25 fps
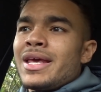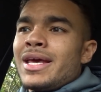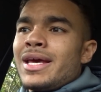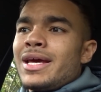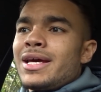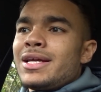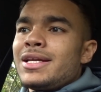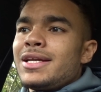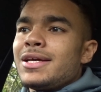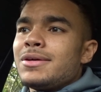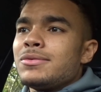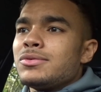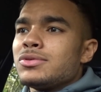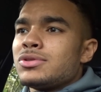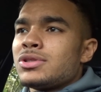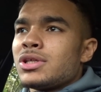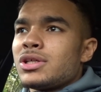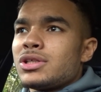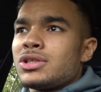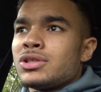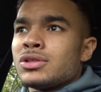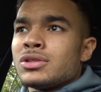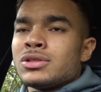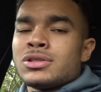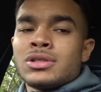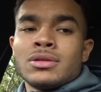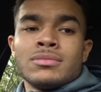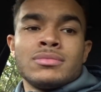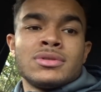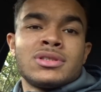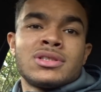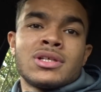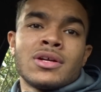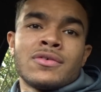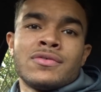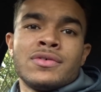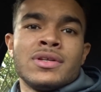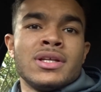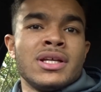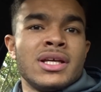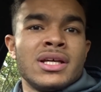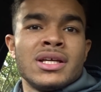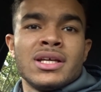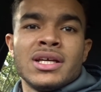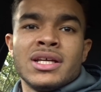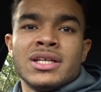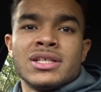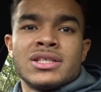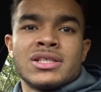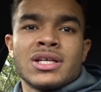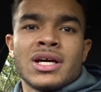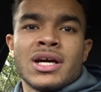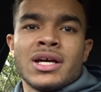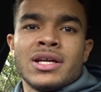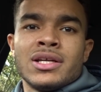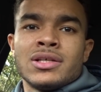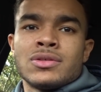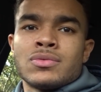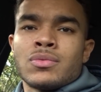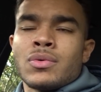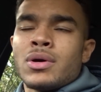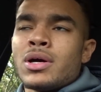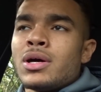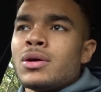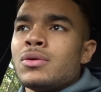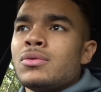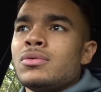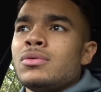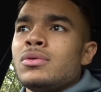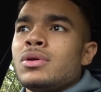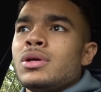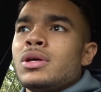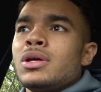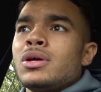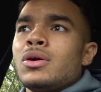And yeah, we'll touch on some of the stuff in the inside as well,